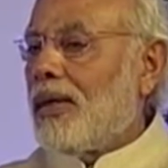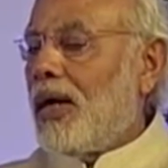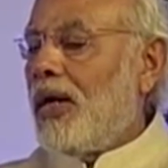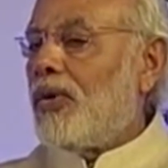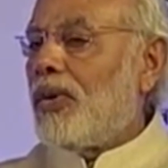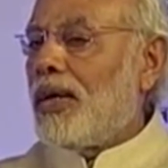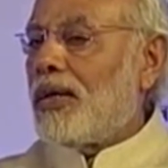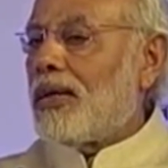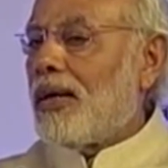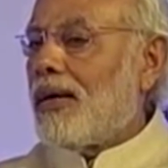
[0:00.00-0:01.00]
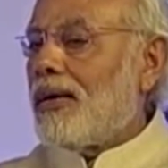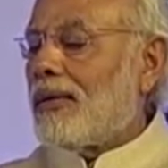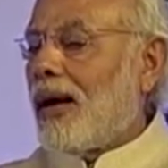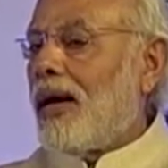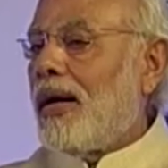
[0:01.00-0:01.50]
Indonesia,
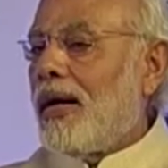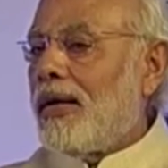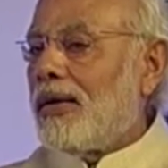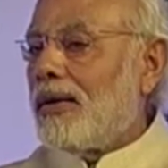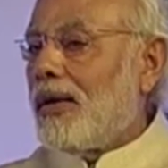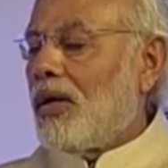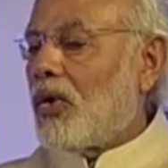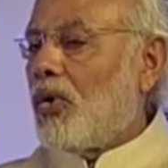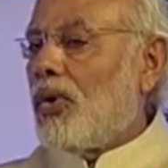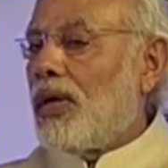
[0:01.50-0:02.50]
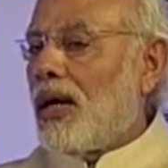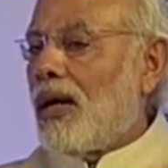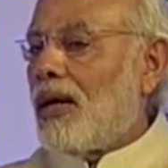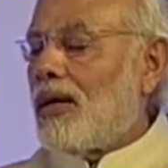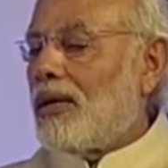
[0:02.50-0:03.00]
Thailand, Korea,